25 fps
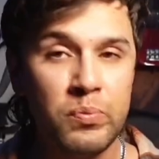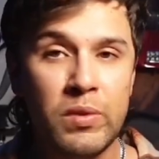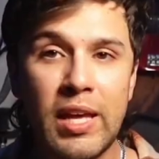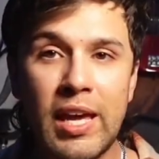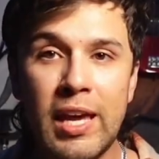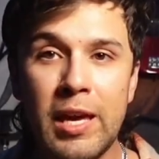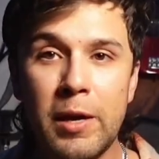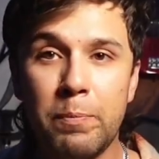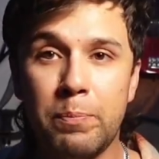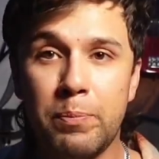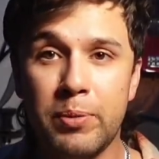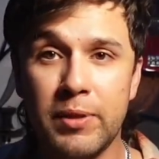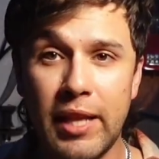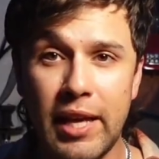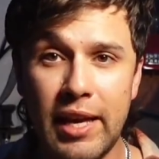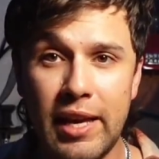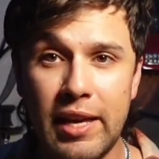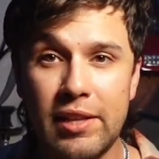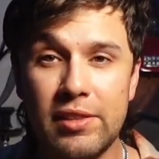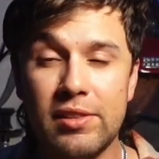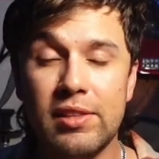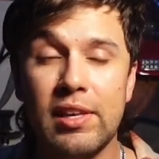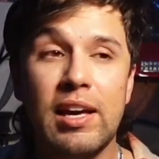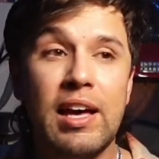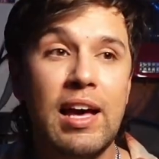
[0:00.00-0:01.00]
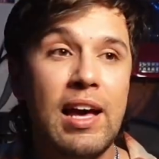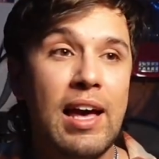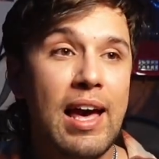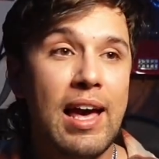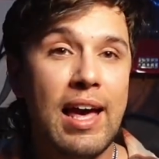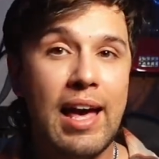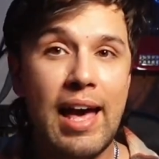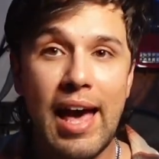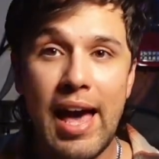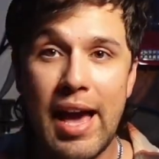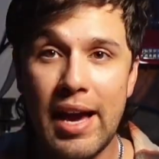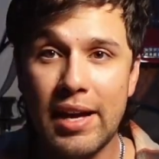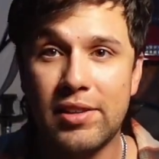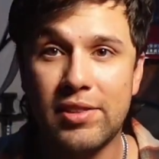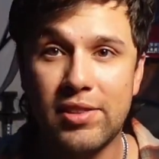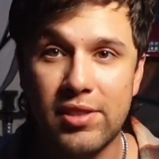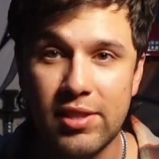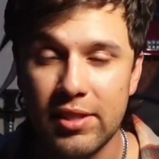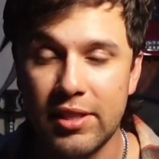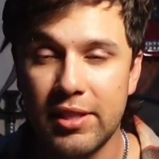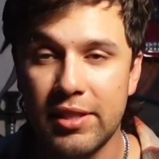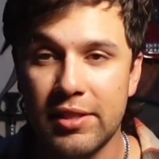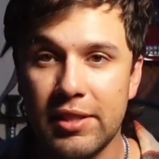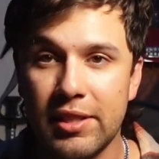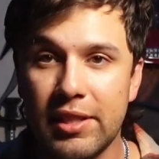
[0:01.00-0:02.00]
It plays
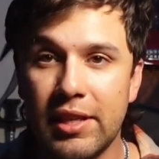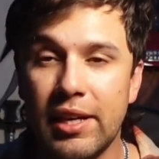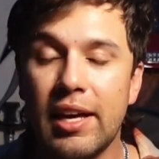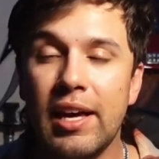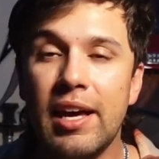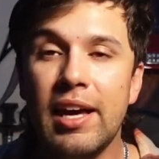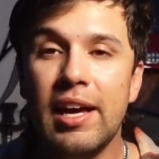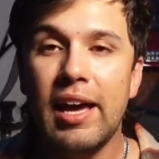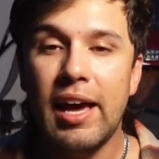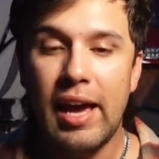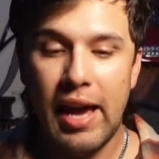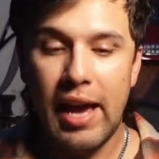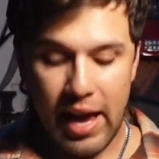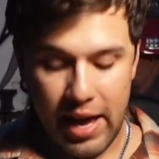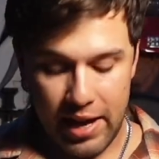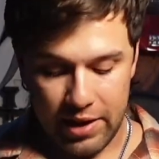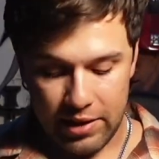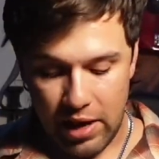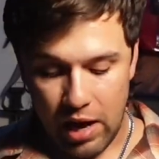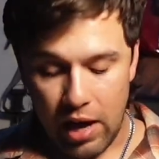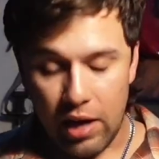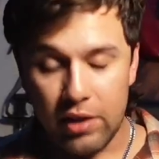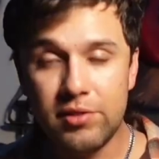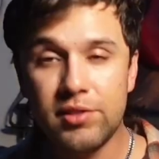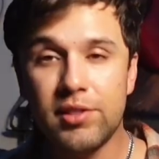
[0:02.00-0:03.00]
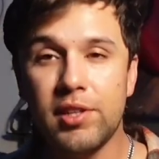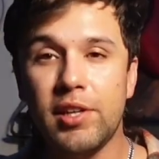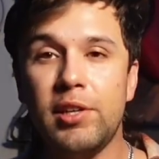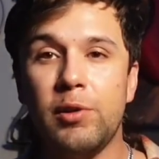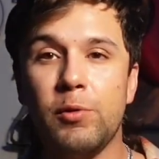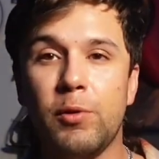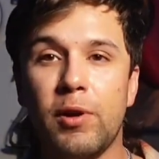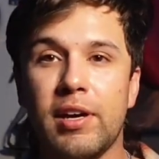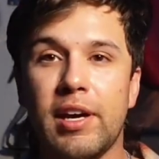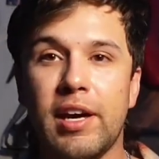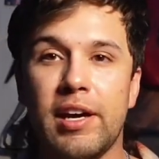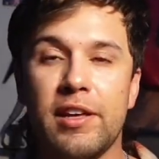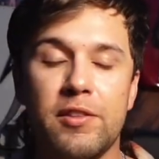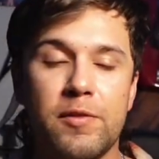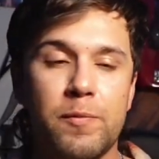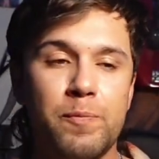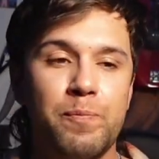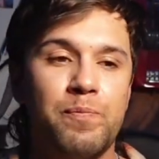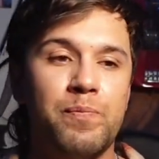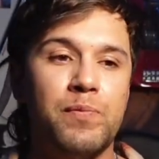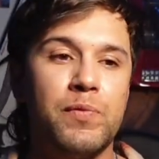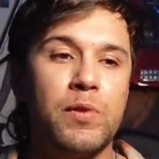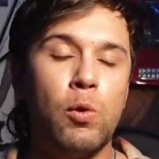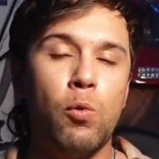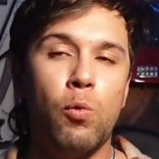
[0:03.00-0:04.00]
excellently. And I'll tell you what, guys,
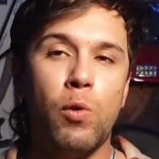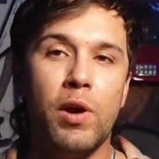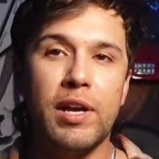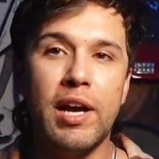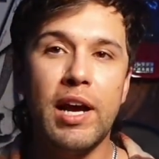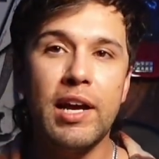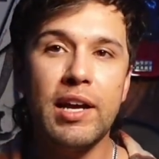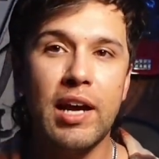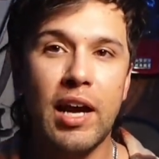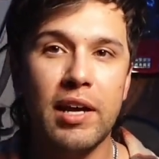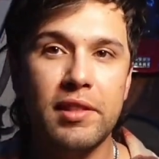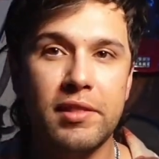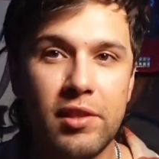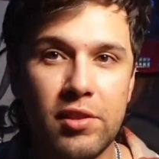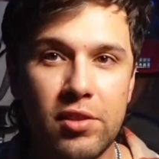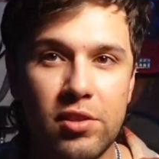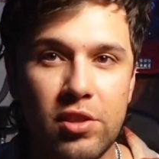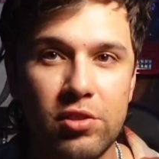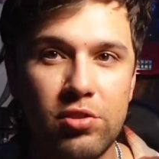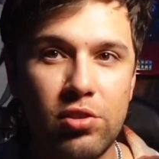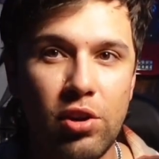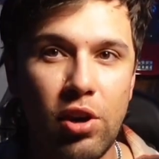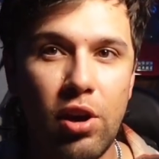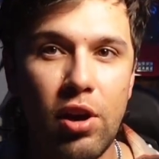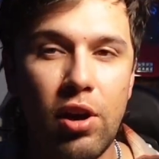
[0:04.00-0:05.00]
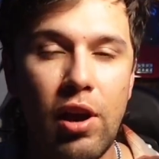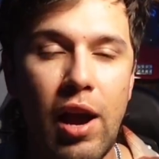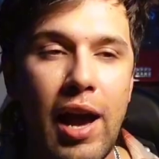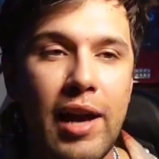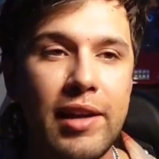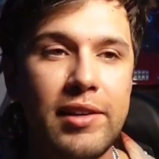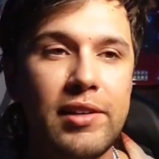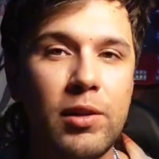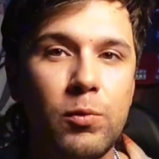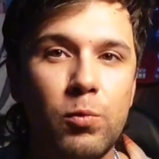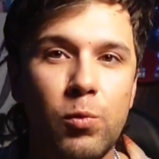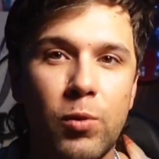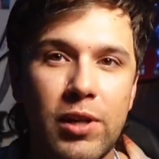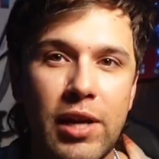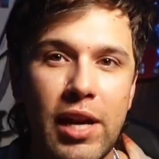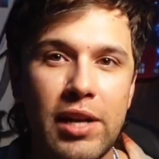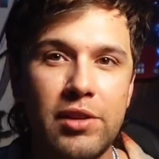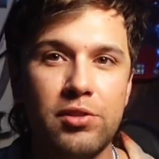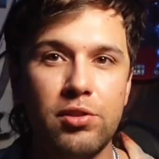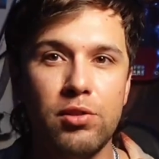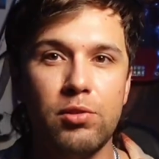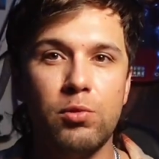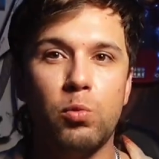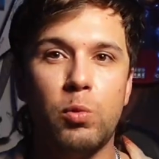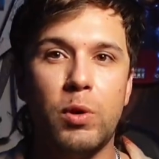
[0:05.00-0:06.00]
when I got this guitar, I did what I
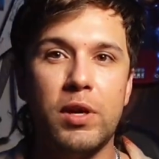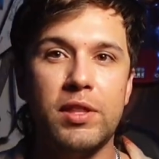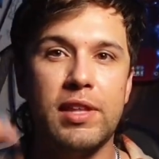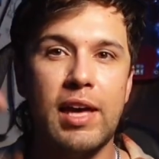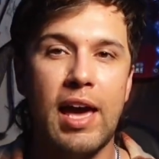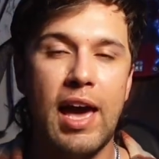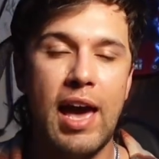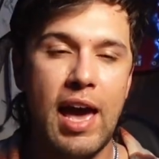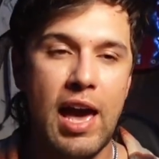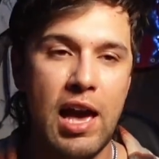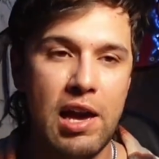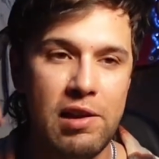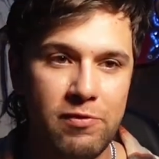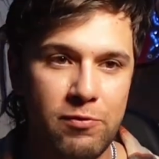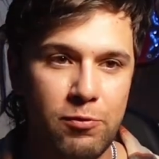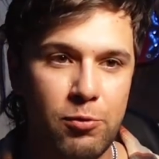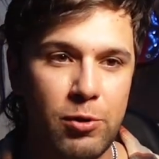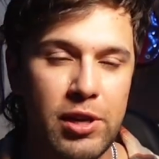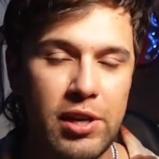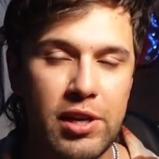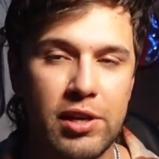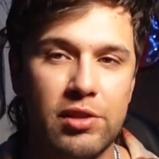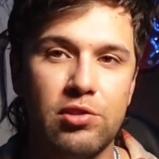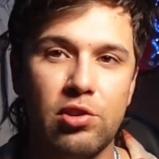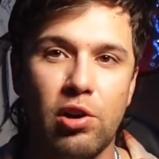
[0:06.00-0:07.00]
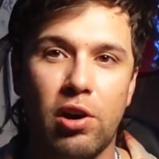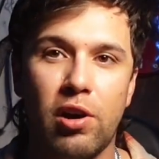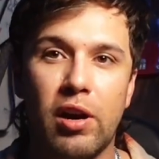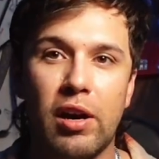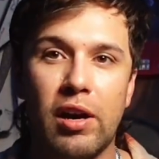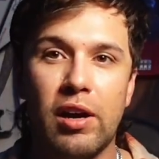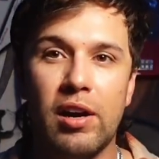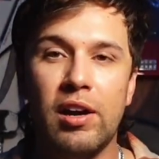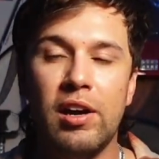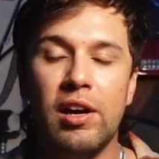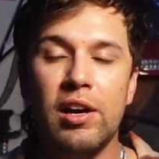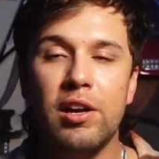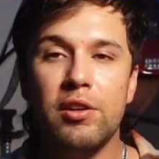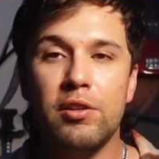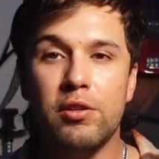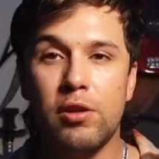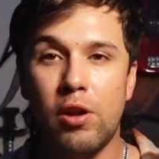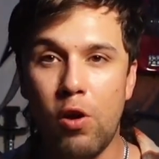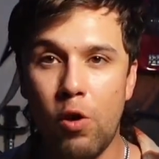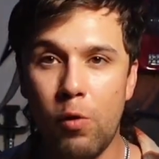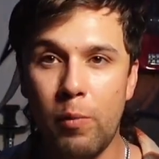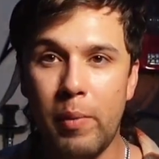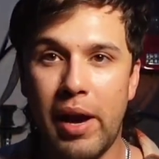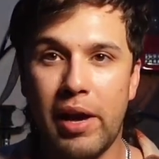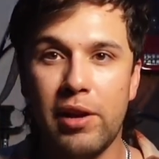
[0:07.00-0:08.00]
do with every guitar,
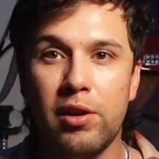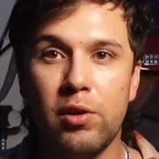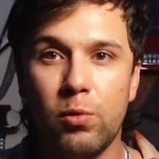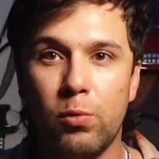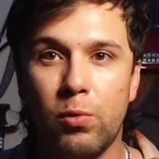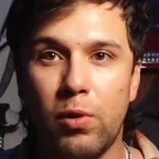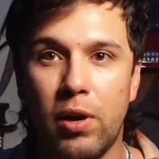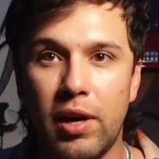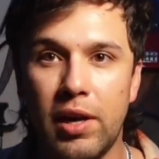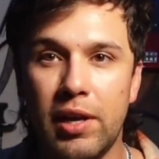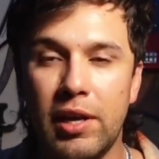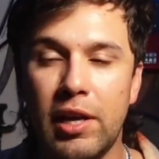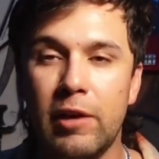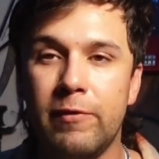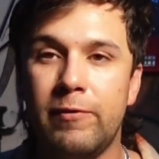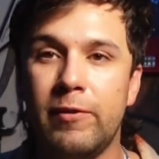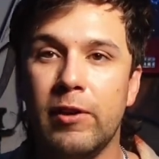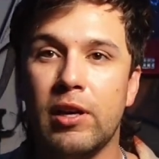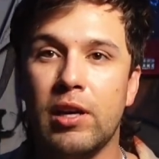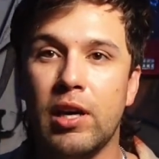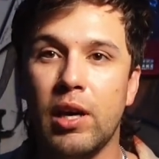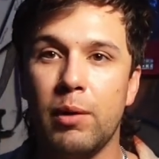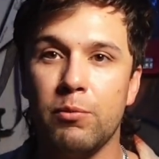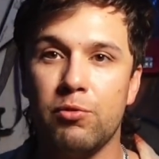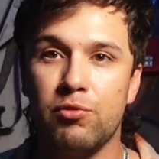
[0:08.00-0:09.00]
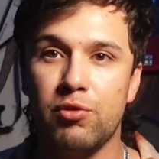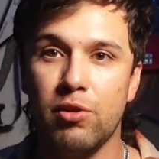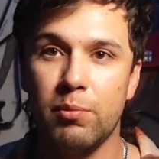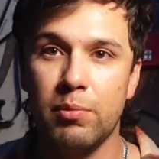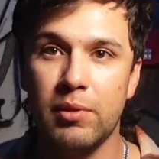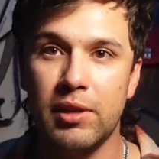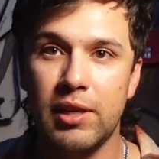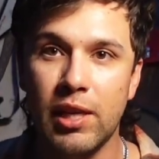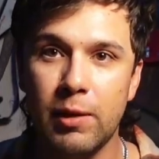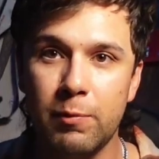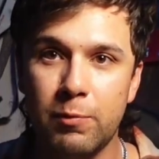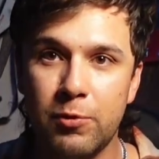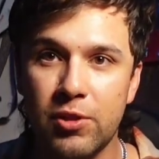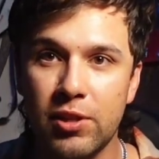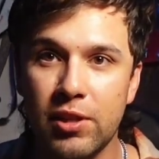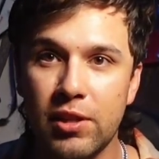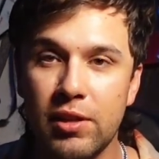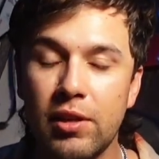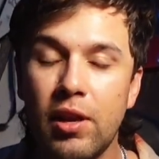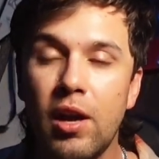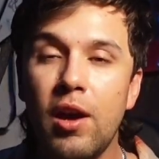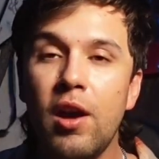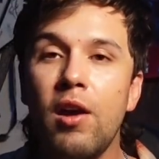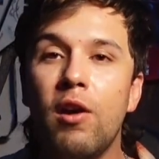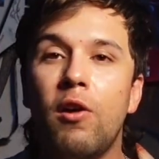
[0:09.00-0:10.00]
no matter what, if it comes from
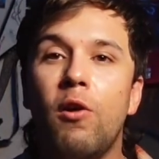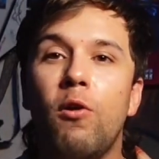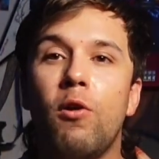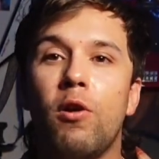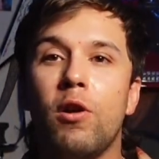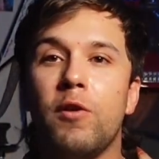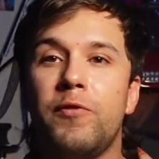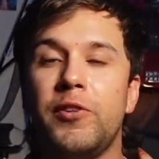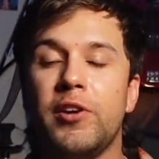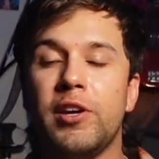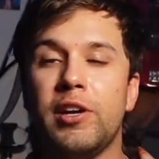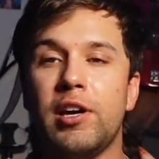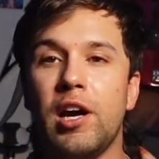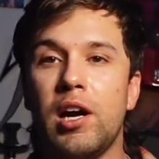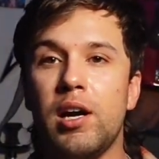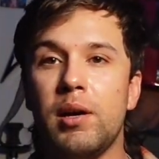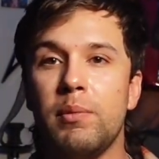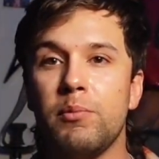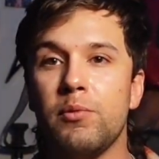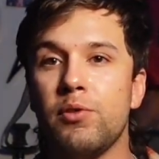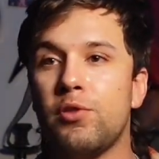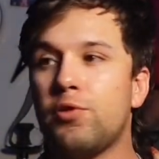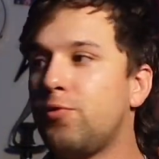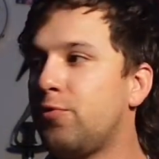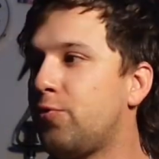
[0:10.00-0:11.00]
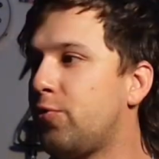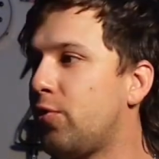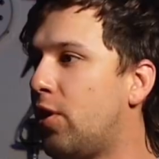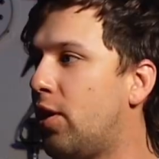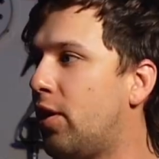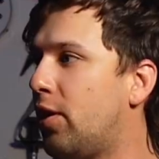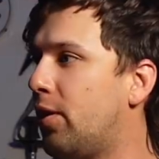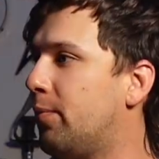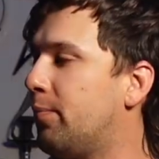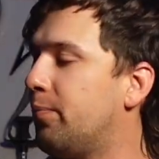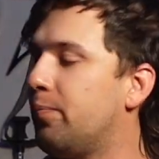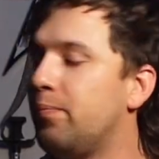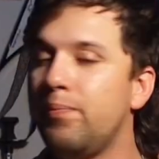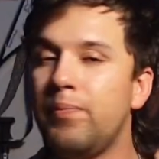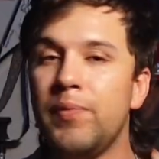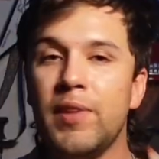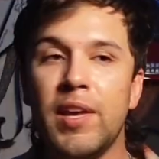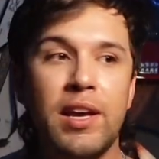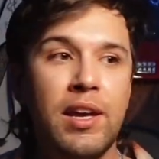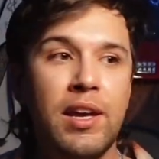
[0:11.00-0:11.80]
Gibson or if it comes from